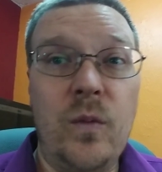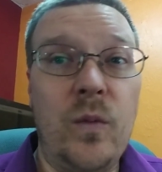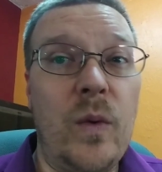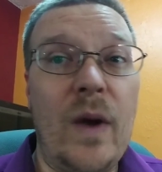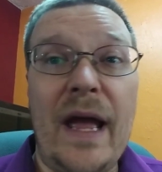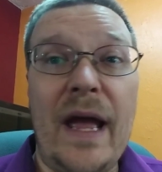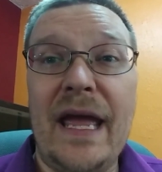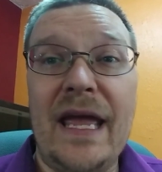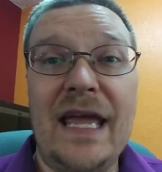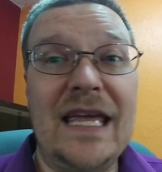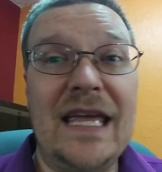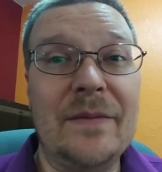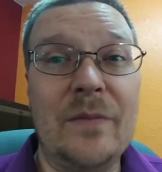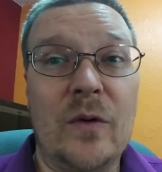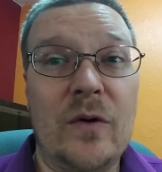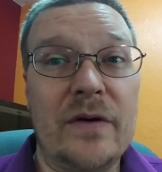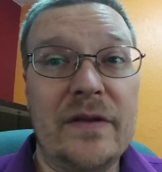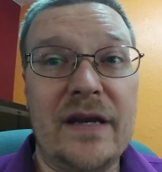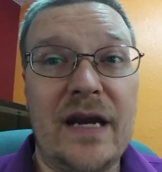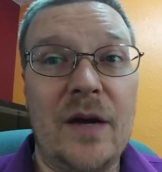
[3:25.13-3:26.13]
way
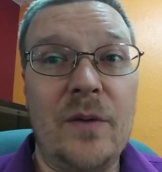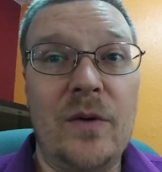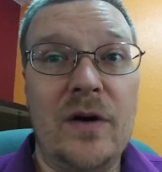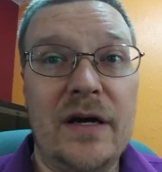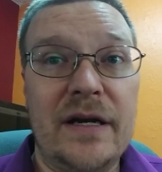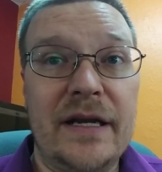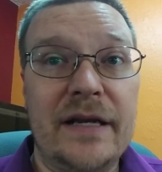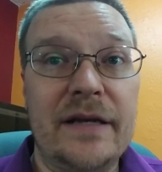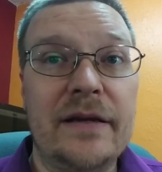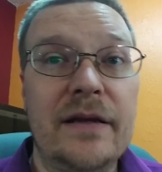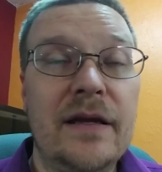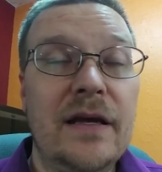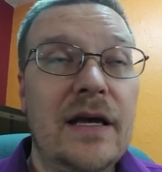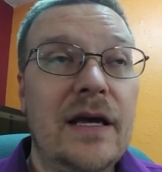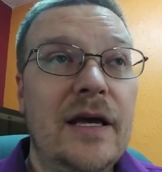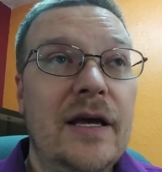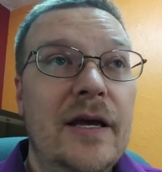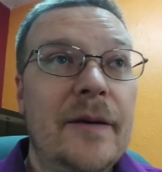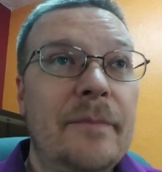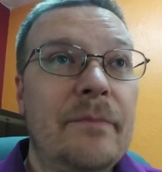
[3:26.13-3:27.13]
more than I wanted,
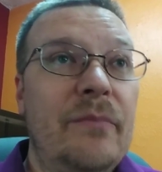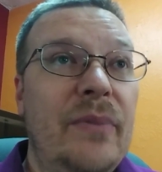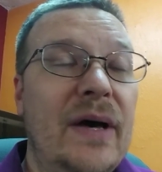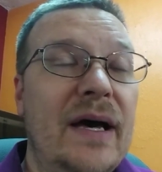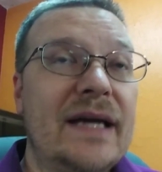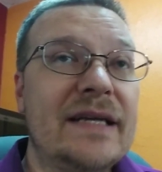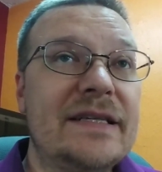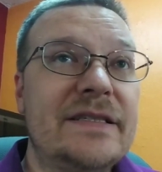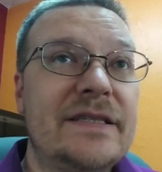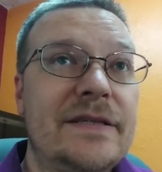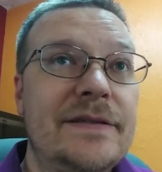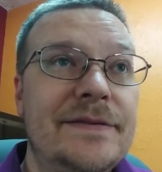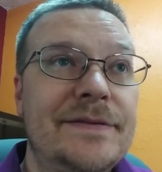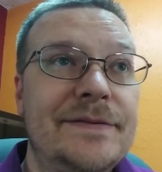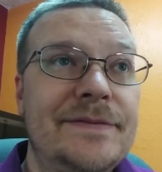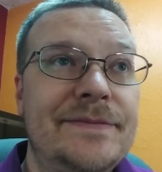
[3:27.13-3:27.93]
but,